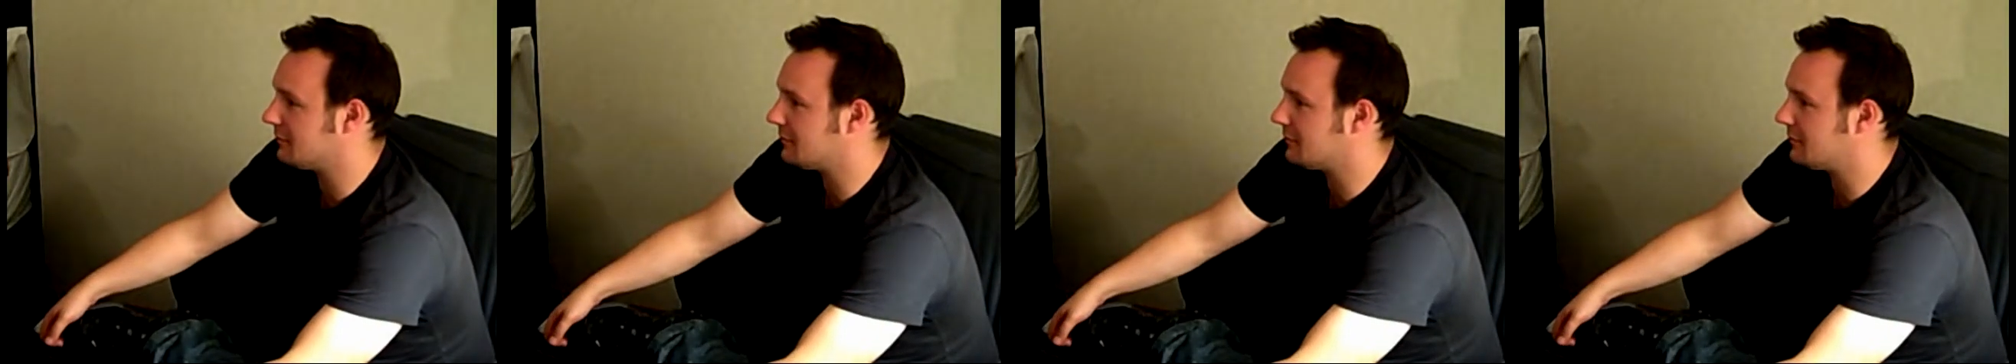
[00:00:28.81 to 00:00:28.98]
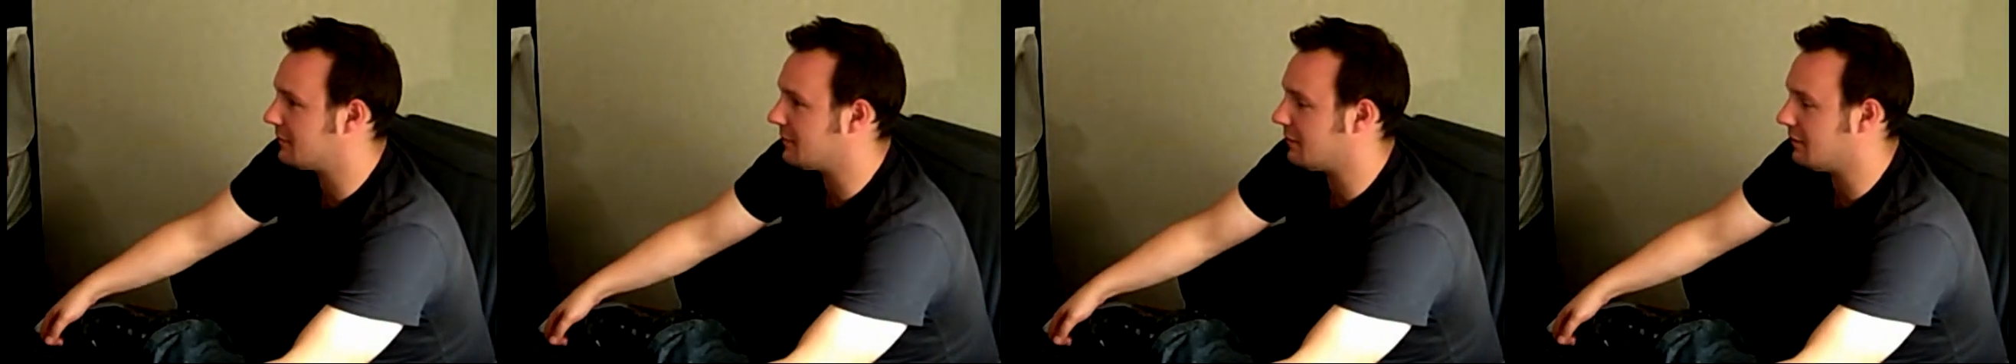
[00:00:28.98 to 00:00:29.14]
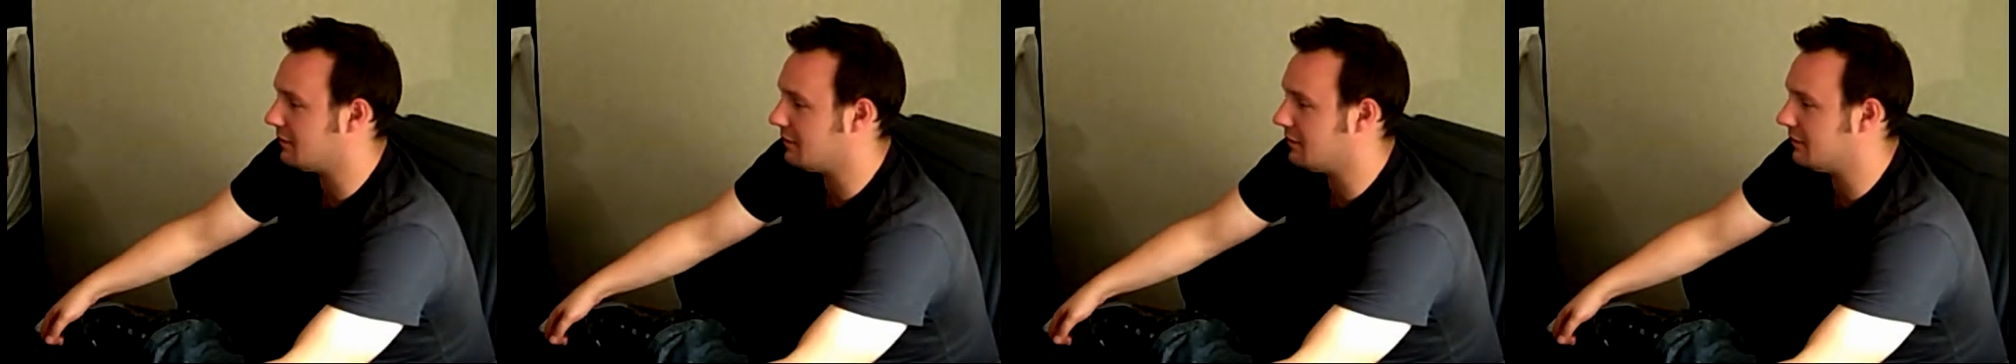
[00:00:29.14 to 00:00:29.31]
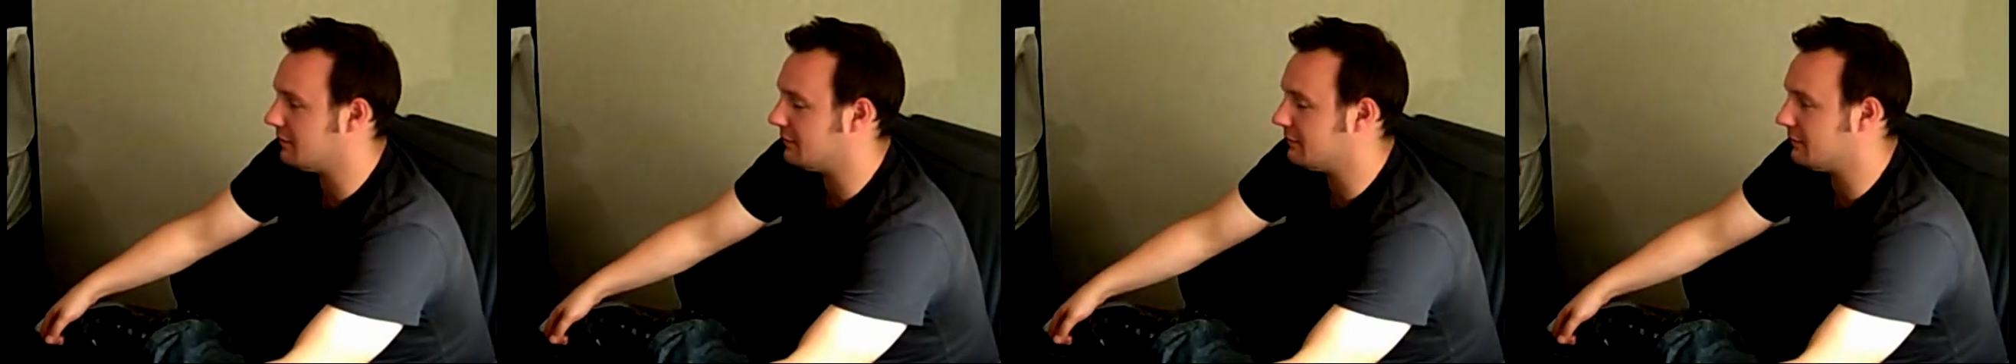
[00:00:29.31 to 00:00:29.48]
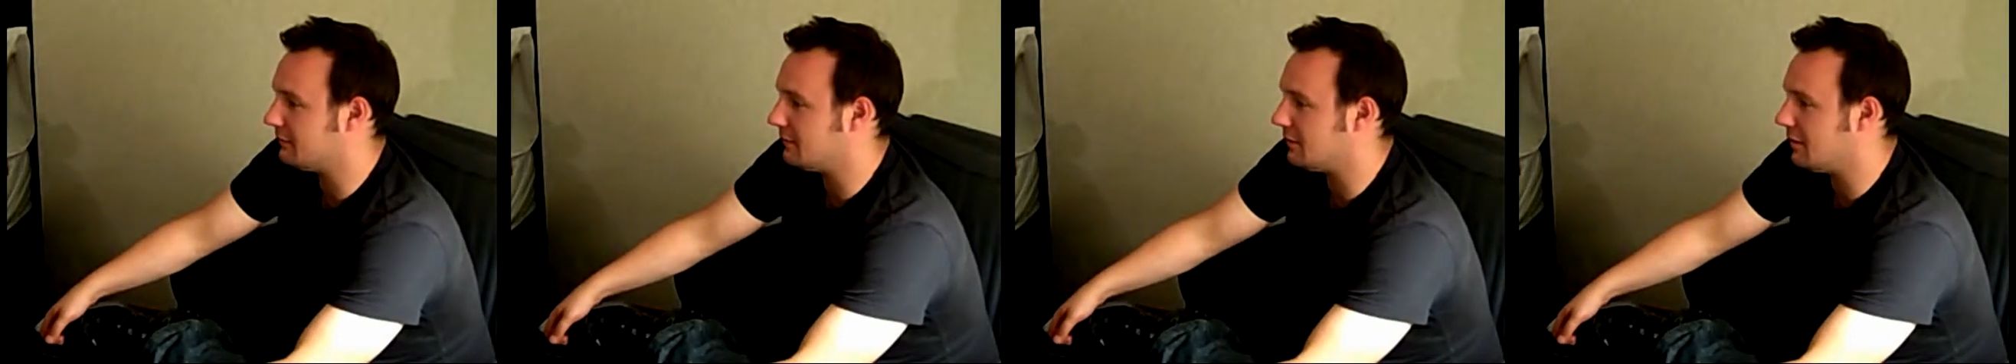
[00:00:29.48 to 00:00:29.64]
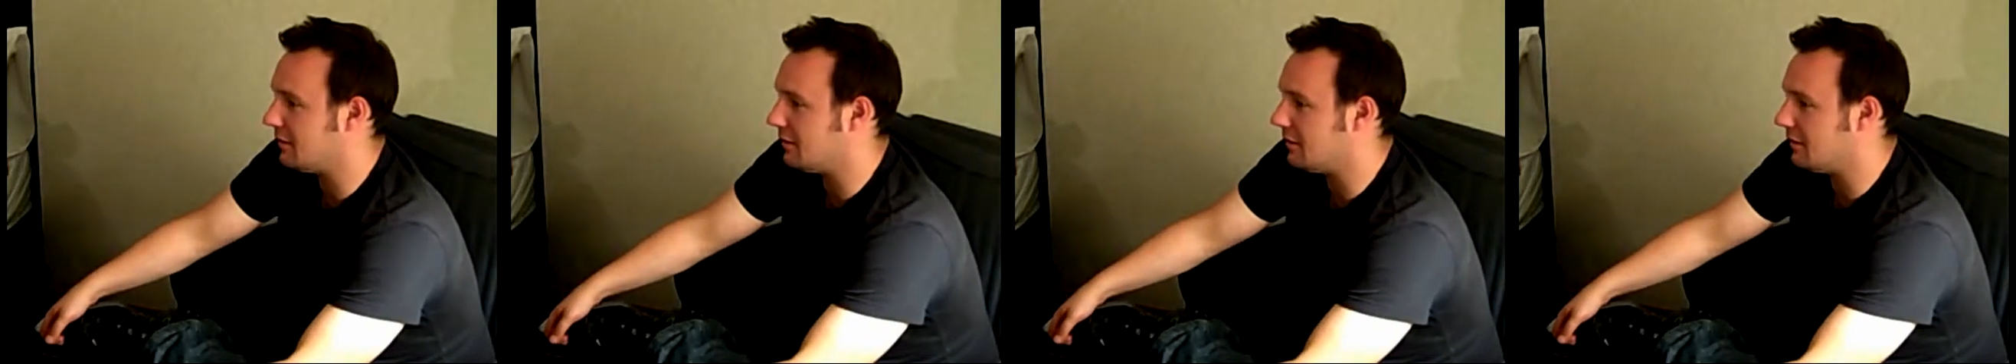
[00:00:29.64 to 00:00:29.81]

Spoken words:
kind of